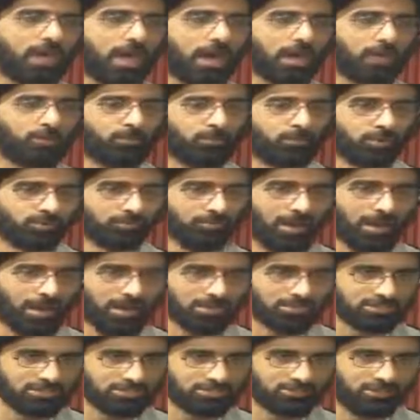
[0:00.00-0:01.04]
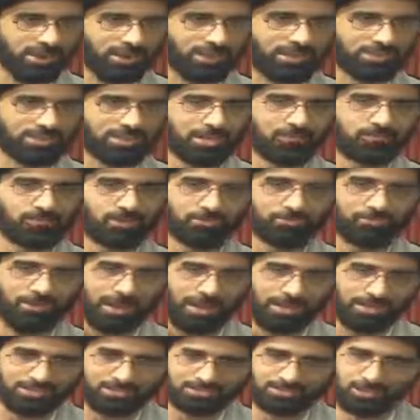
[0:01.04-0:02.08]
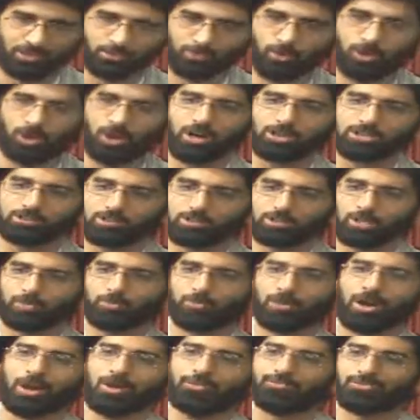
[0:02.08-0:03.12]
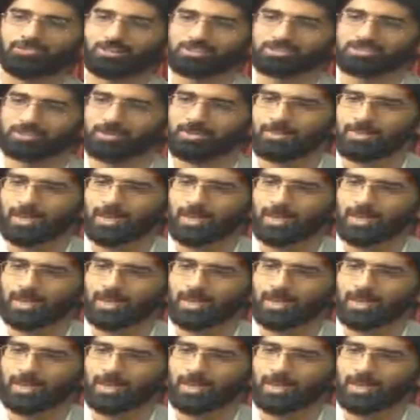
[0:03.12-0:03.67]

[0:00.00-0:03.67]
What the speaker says: and provide strength and provide support to the Prophet.